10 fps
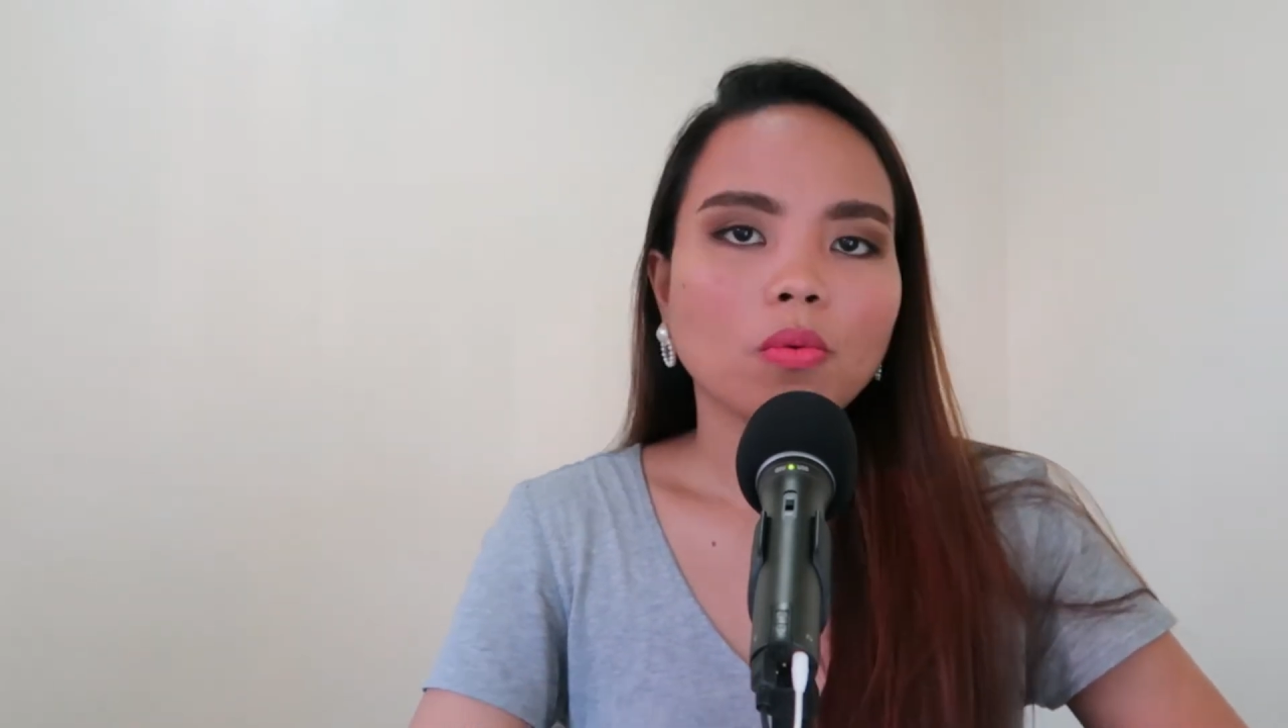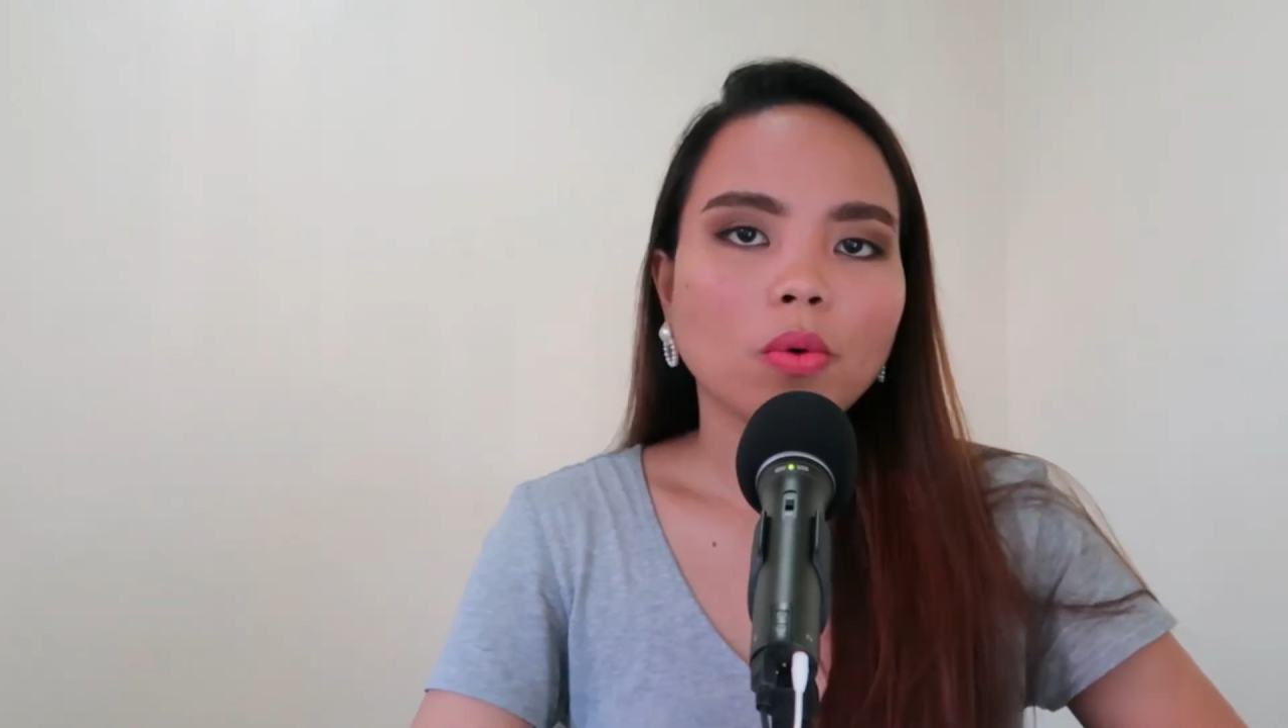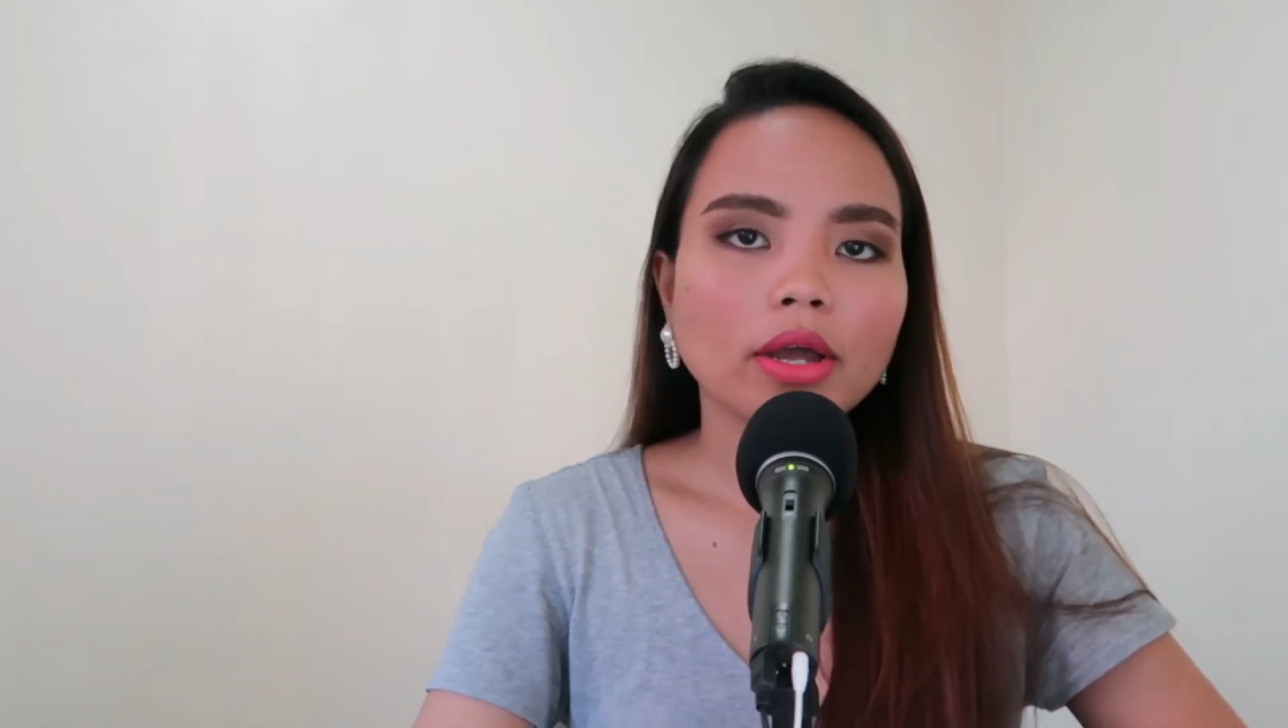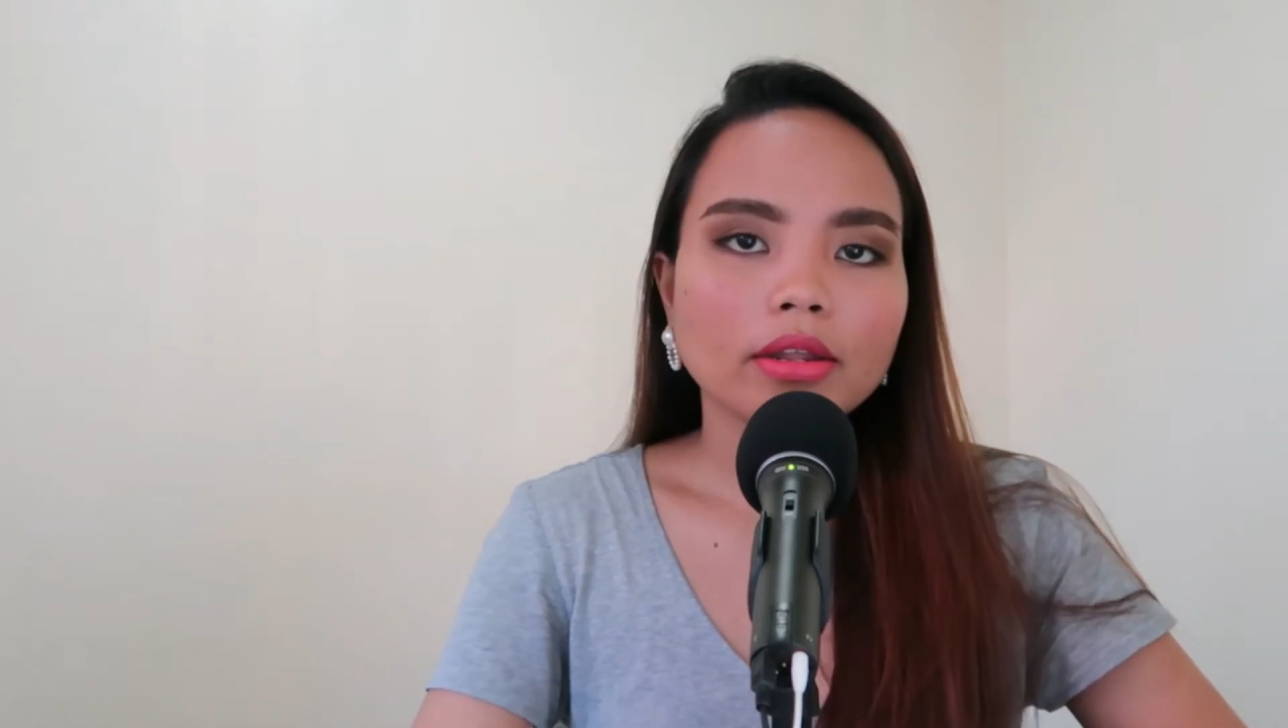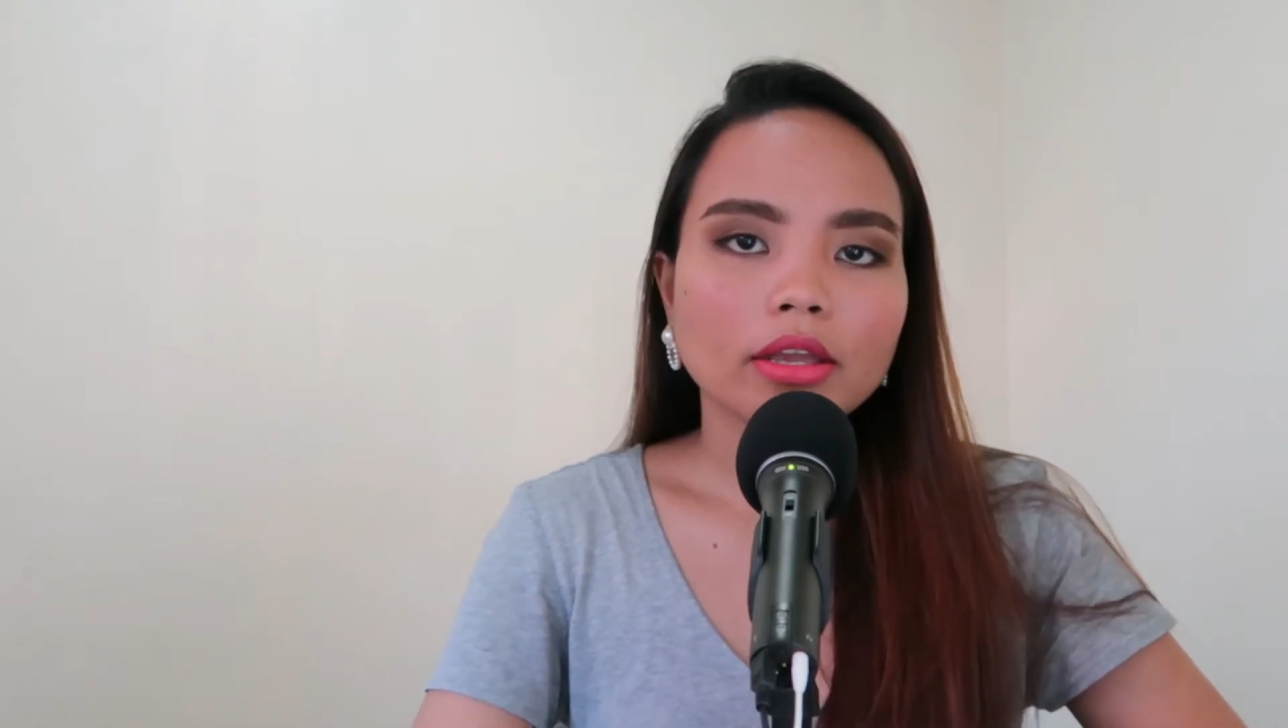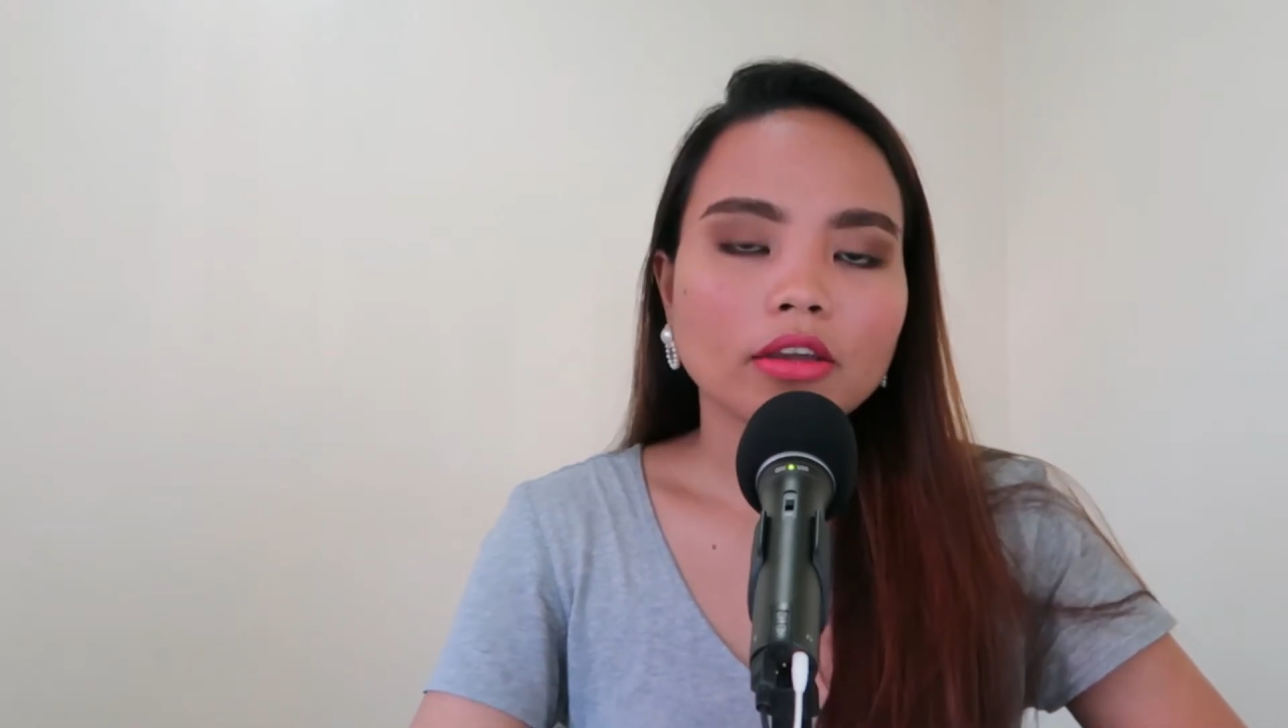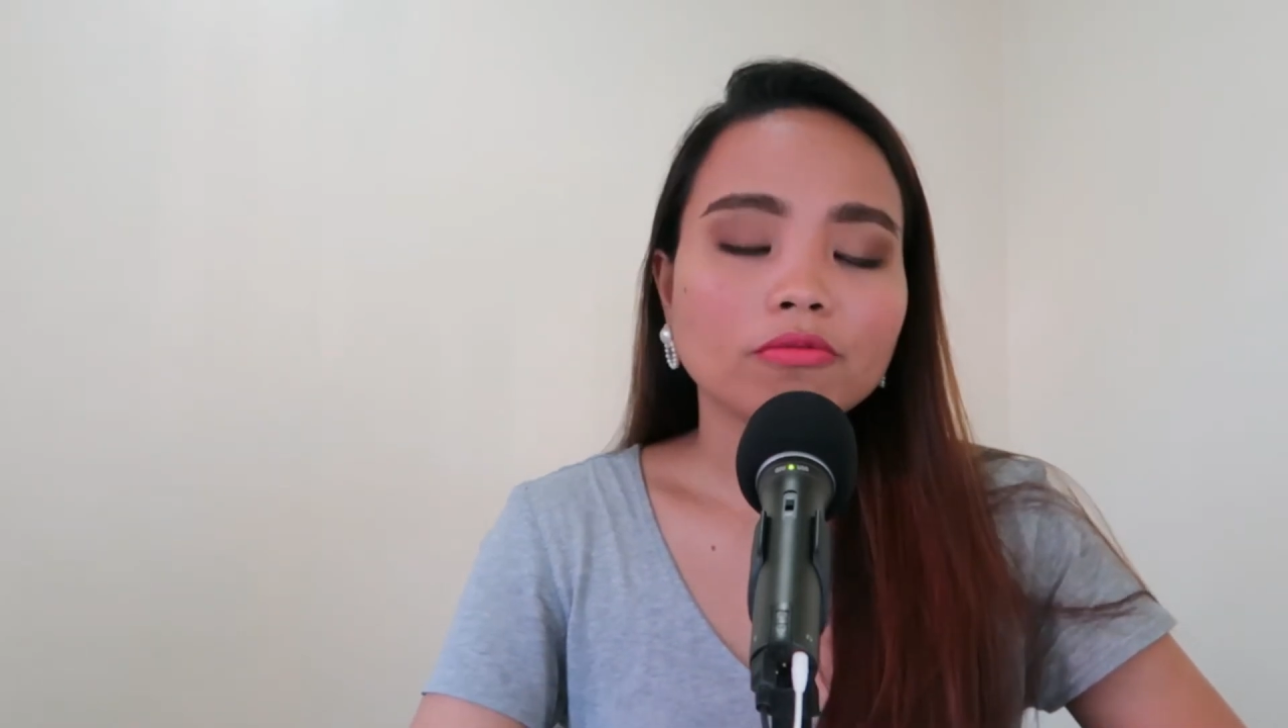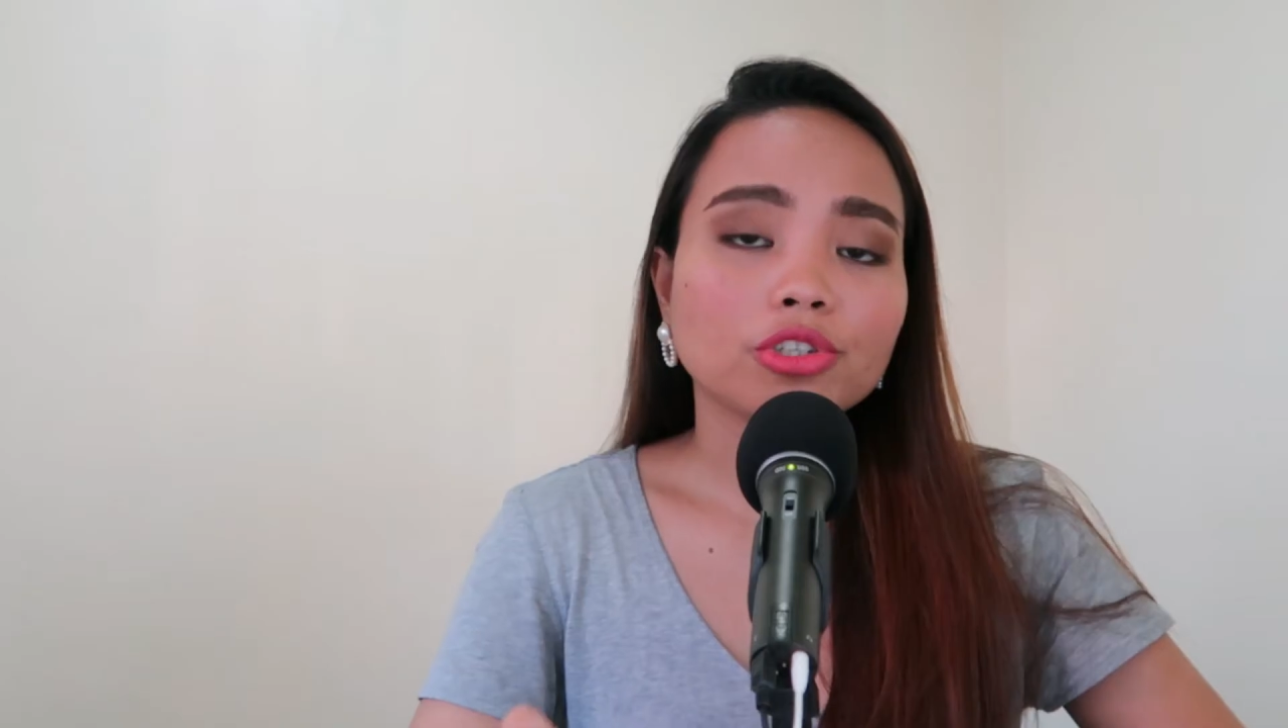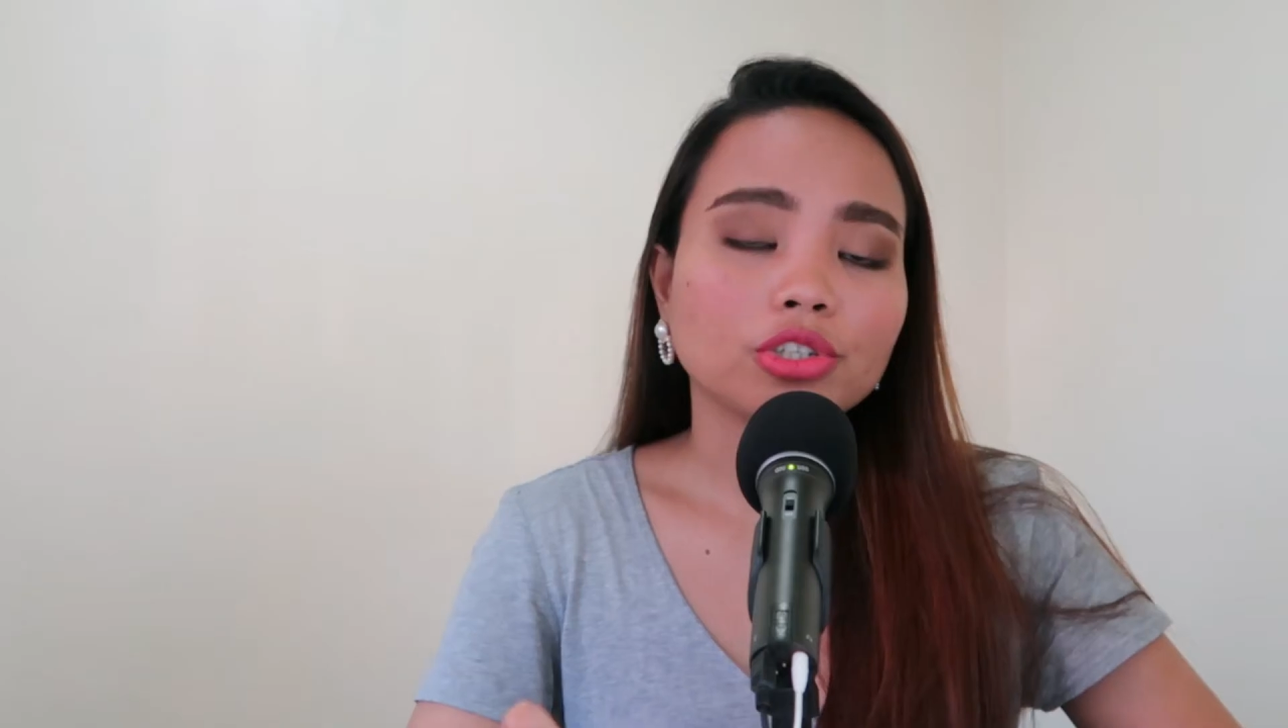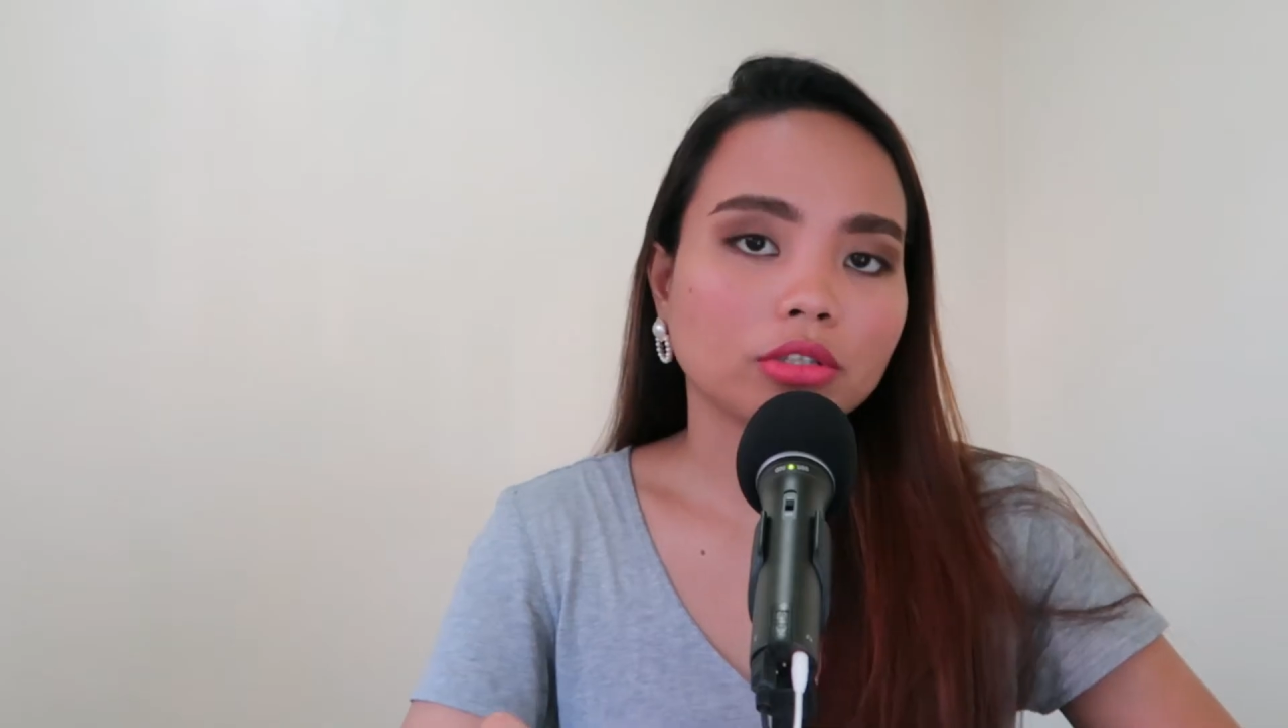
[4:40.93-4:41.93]
What
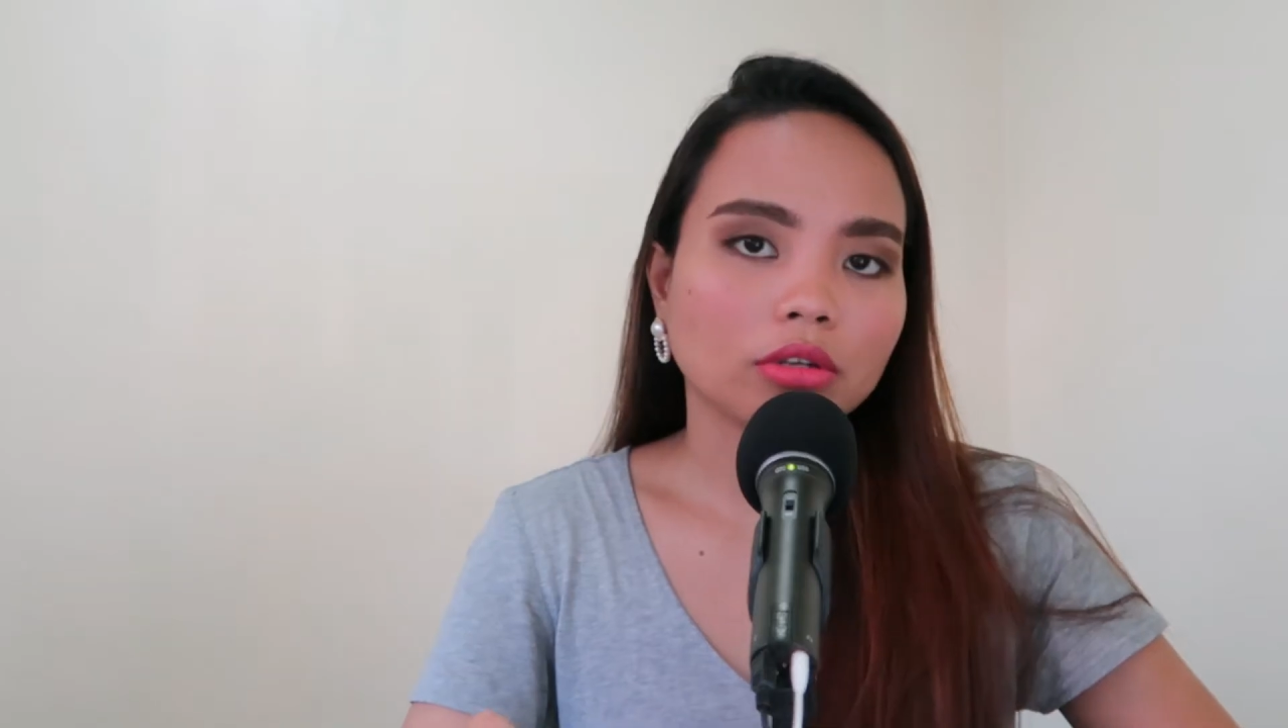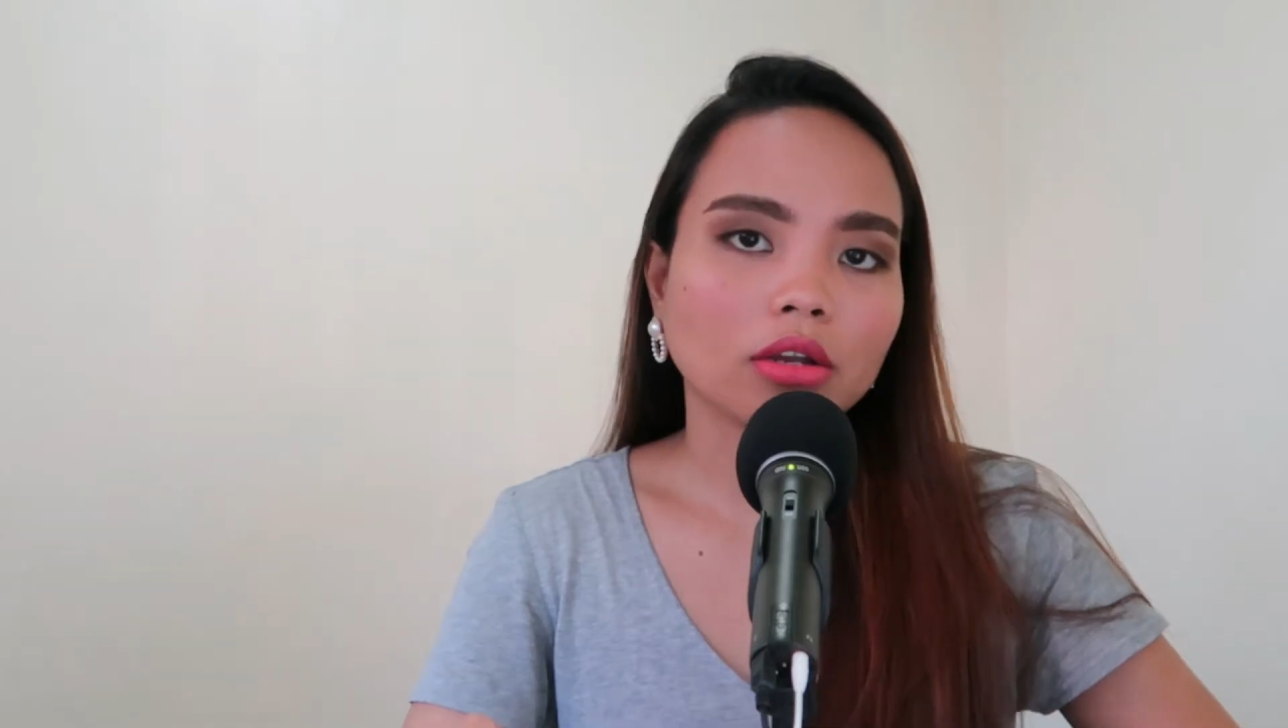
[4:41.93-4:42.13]
if she's